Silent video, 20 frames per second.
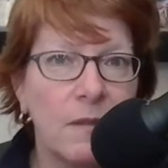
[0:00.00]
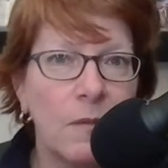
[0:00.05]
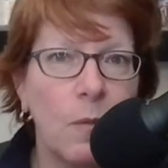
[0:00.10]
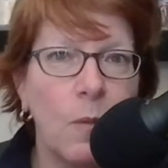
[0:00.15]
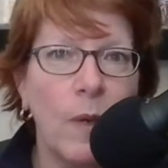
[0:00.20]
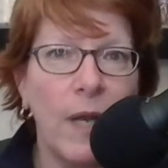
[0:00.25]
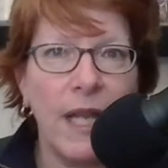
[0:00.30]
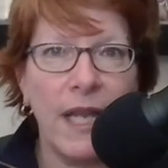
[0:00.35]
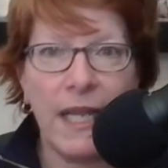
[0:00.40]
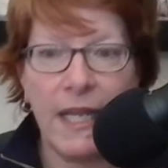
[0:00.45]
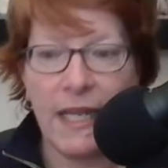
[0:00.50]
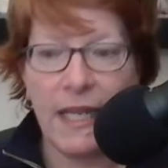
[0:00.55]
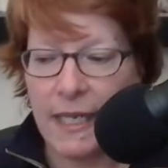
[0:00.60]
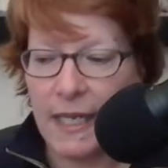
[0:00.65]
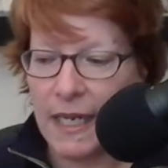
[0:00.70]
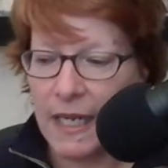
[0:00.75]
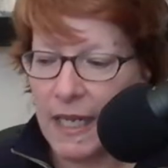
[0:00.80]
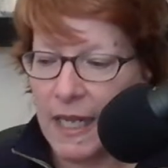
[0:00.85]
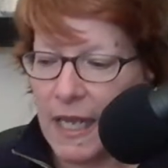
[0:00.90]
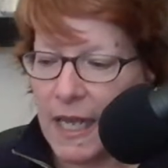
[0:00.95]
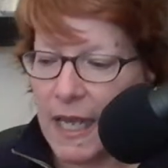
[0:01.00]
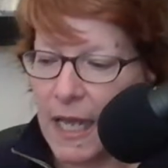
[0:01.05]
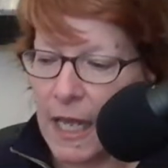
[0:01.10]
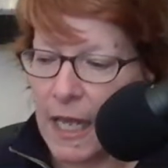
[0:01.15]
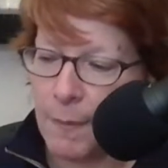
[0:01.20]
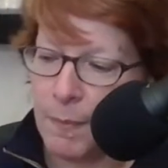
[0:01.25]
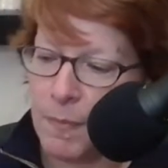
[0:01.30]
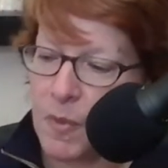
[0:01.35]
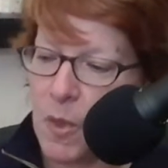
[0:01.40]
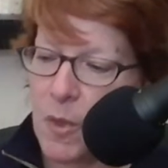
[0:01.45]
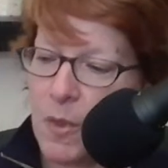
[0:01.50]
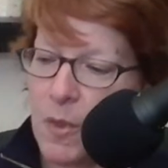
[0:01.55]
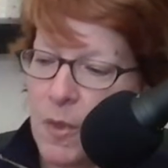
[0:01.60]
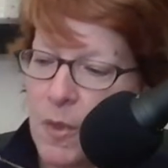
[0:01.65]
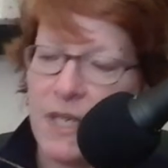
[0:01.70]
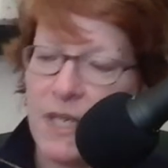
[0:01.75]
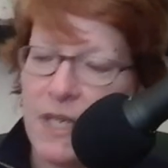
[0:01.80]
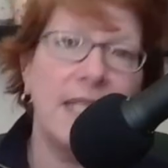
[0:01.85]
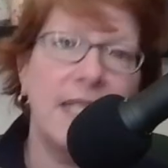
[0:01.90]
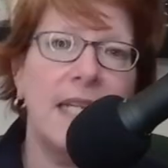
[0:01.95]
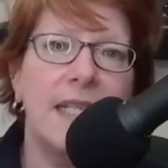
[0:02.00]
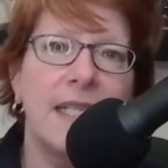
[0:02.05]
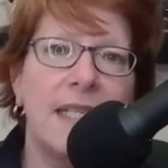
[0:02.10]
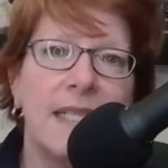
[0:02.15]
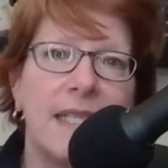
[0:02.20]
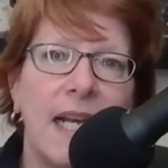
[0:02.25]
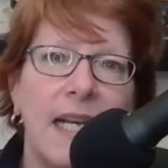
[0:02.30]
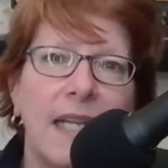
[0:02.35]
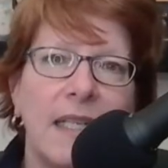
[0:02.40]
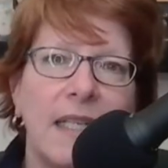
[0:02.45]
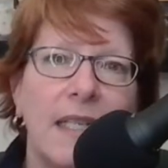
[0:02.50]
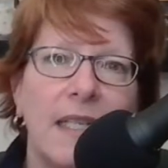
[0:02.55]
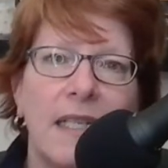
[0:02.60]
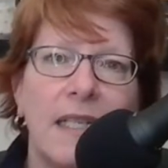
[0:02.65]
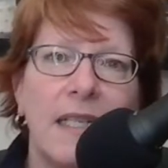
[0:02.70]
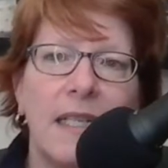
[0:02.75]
when uploading a data set,